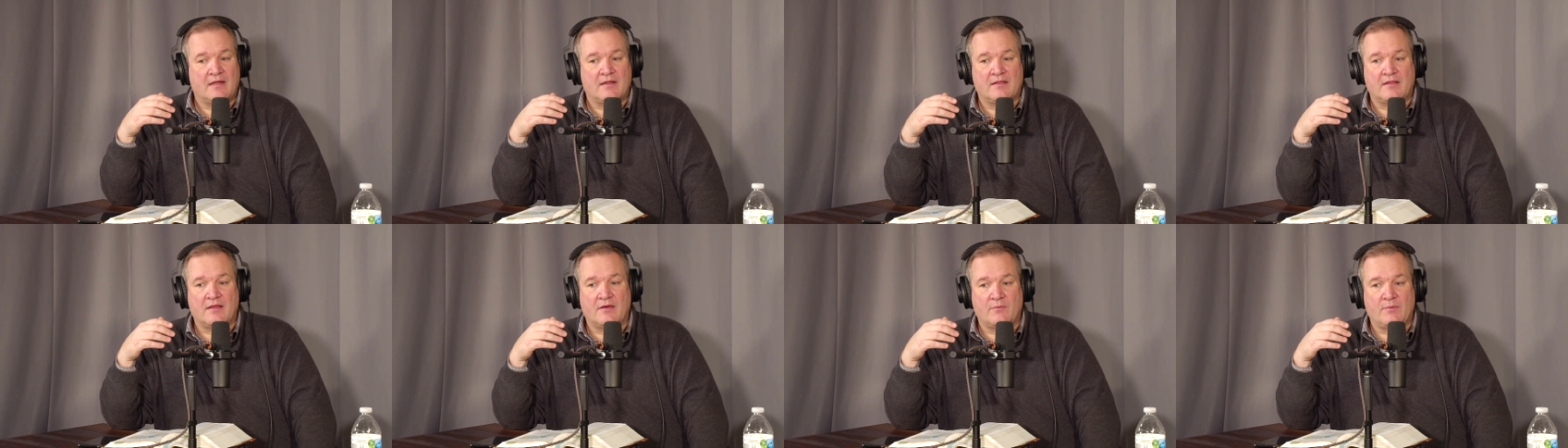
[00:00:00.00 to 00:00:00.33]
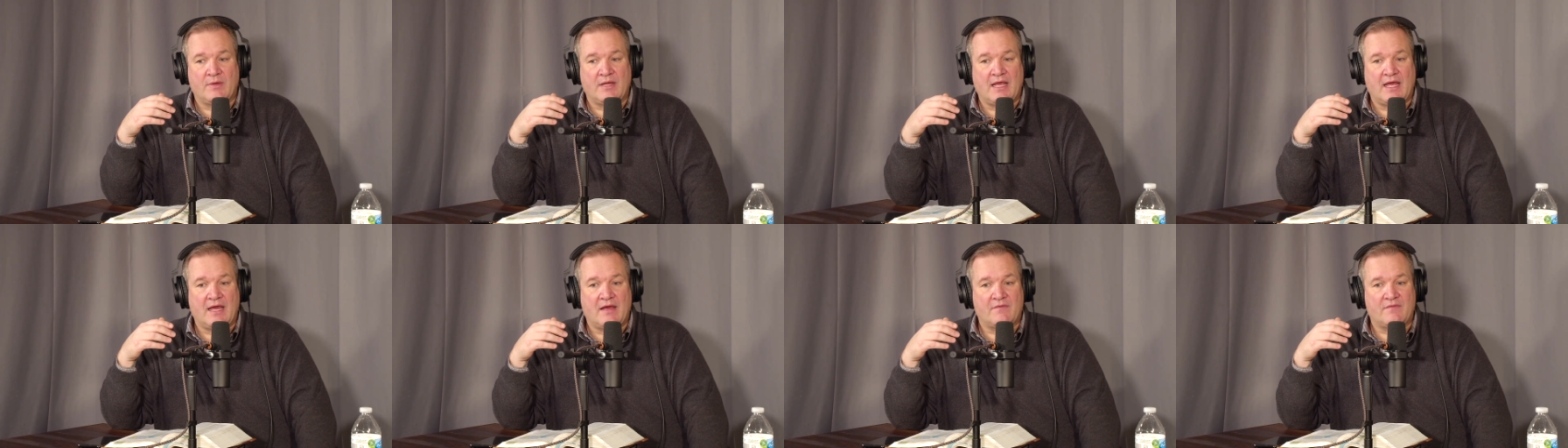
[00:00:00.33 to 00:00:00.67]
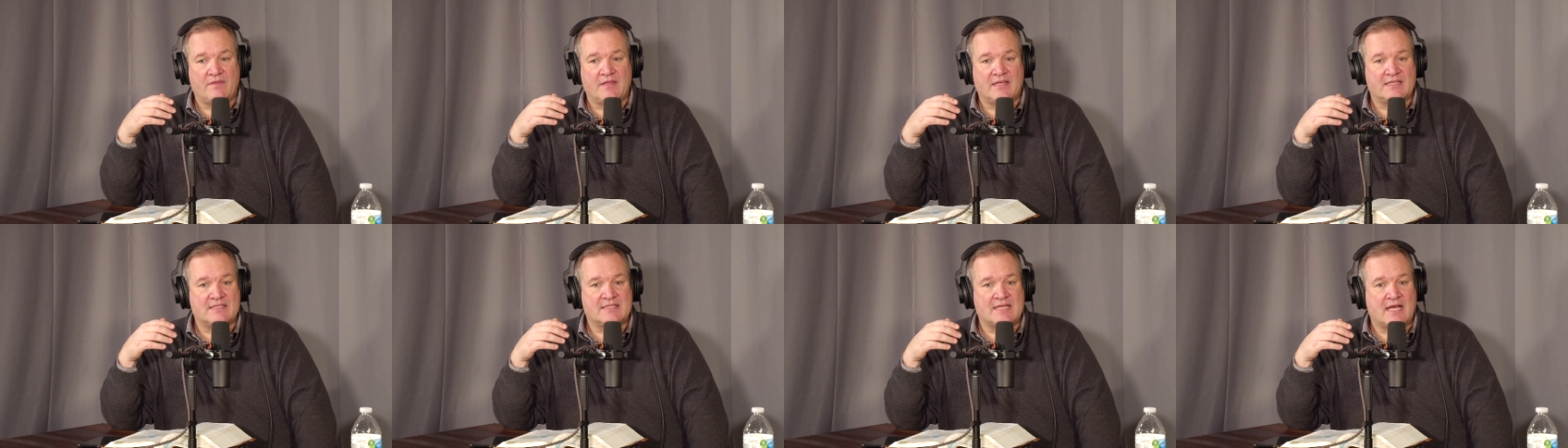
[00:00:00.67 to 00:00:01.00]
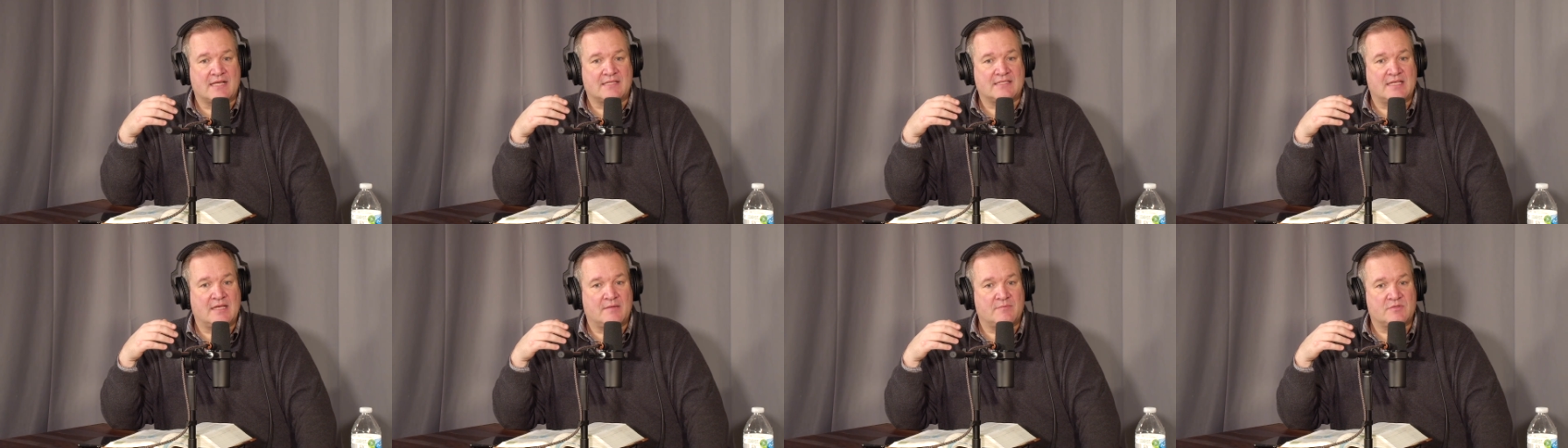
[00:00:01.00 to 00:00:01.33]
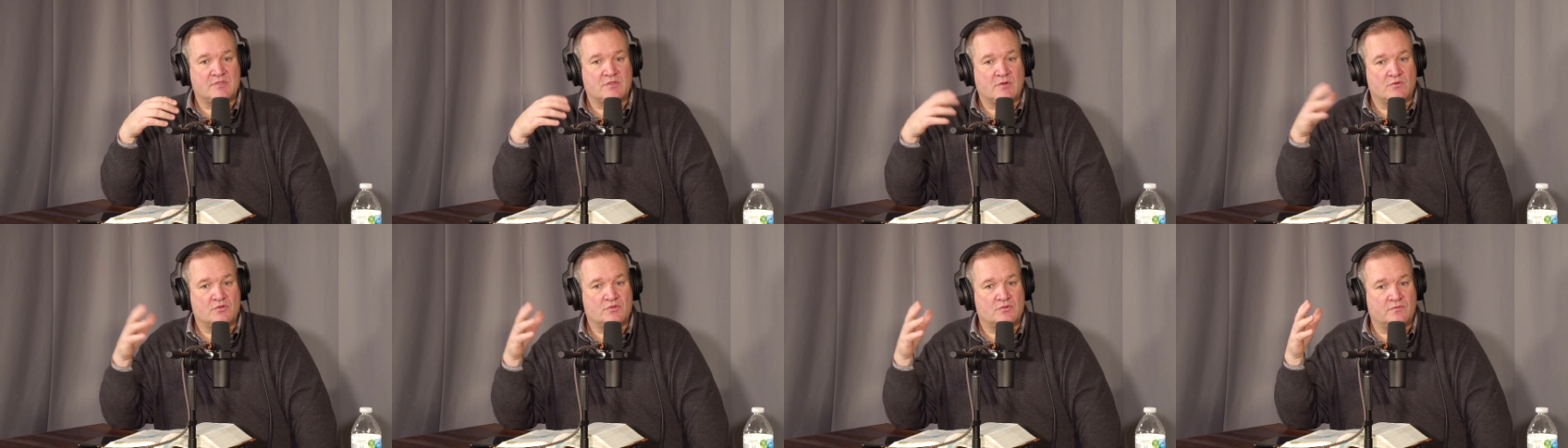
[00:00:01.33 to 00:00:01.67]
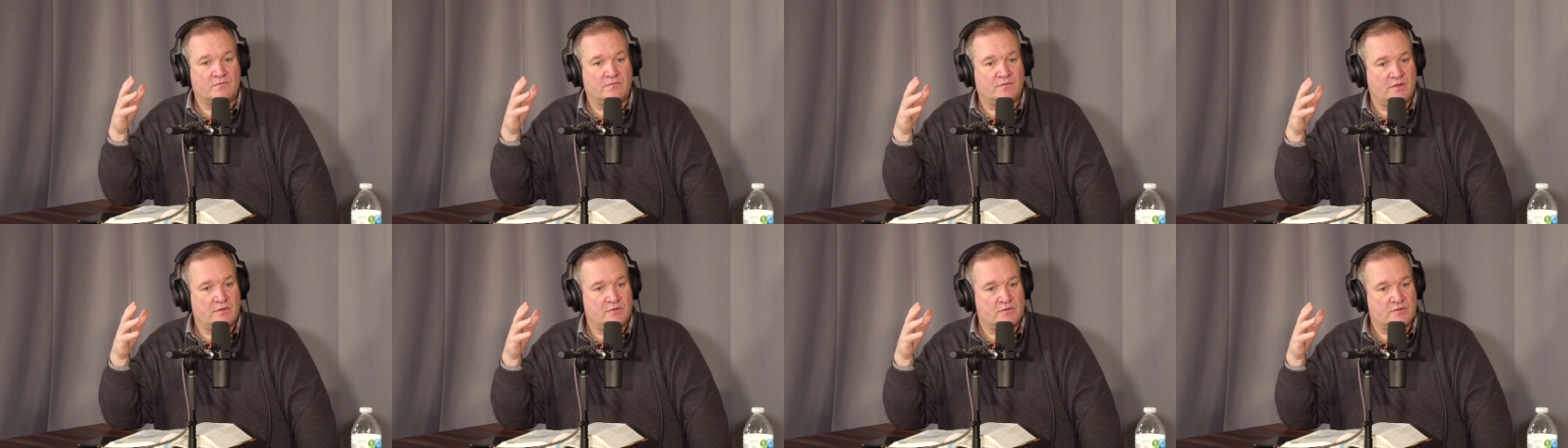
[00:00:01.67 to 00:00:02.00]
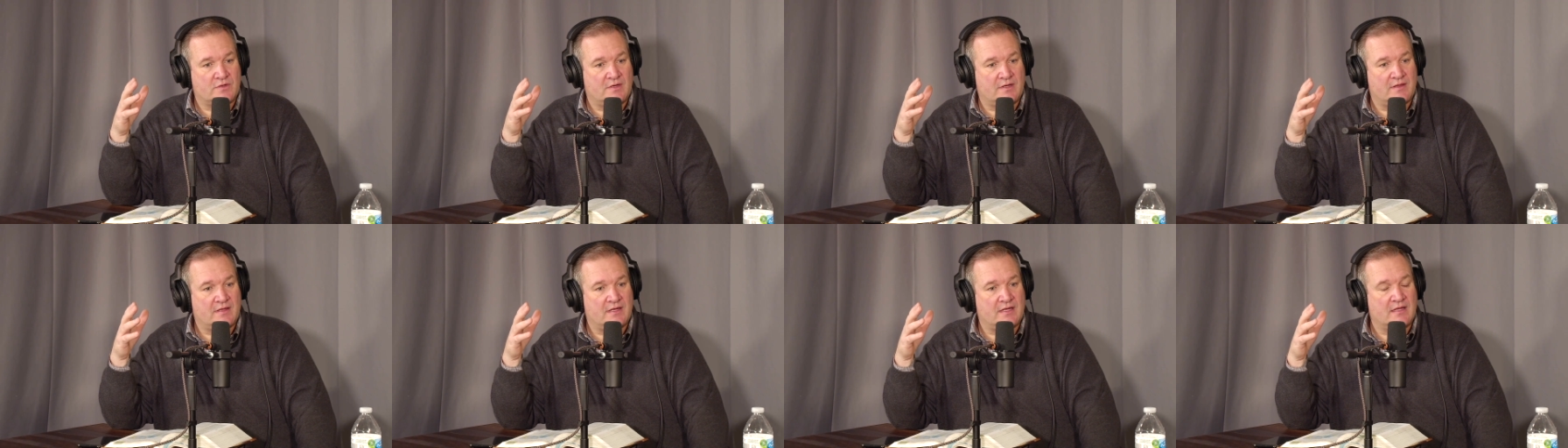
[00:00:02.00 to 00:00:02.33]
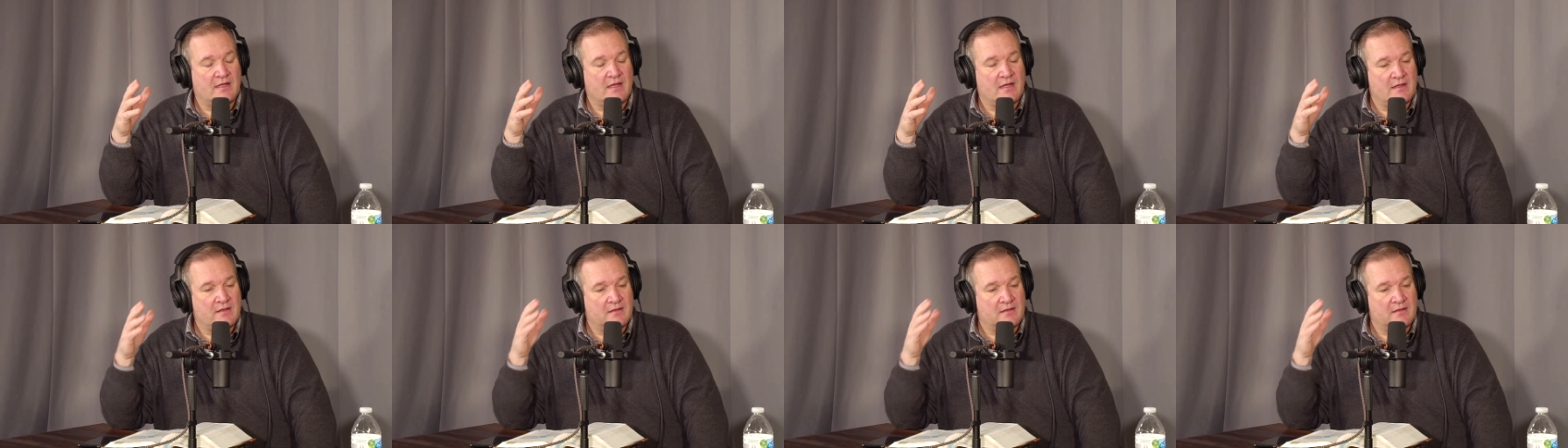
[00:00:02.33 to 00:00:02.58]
that we have the exact same social views or anything.